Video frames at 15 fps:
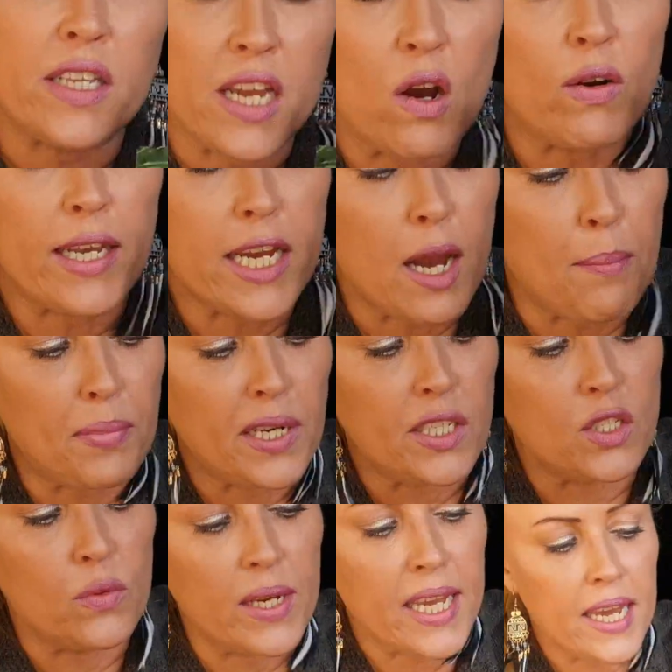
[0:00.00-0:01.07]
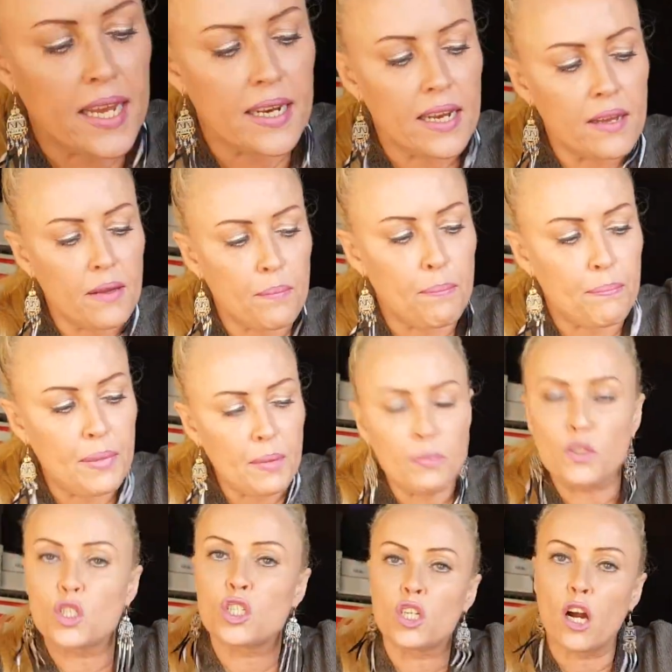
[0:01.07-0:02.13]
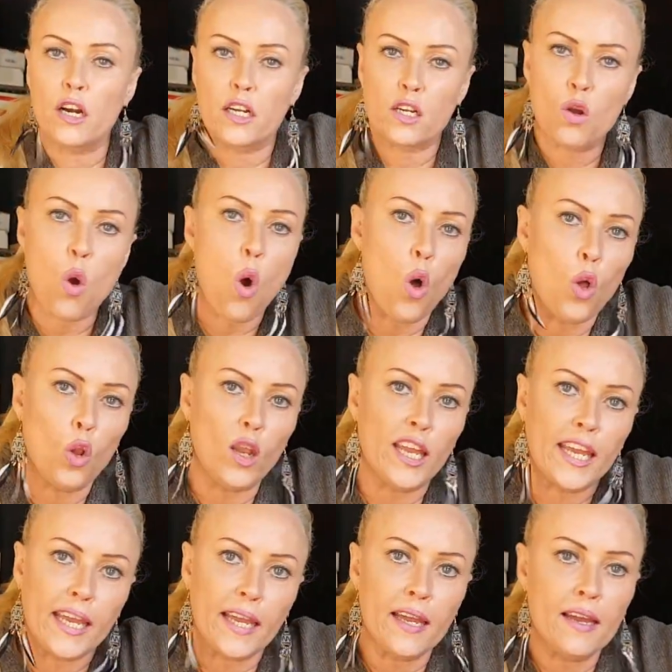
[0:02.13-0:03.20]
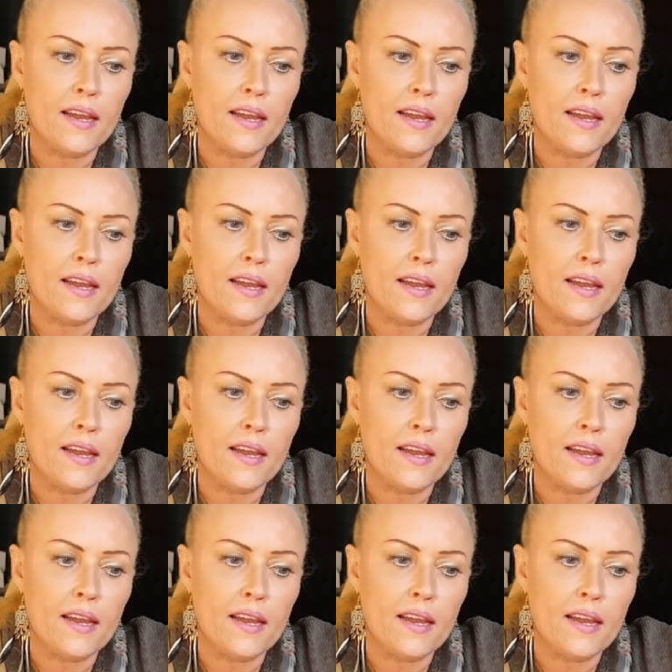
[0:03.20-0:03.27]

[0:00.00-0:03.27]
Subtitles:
the only company doing it, people started calling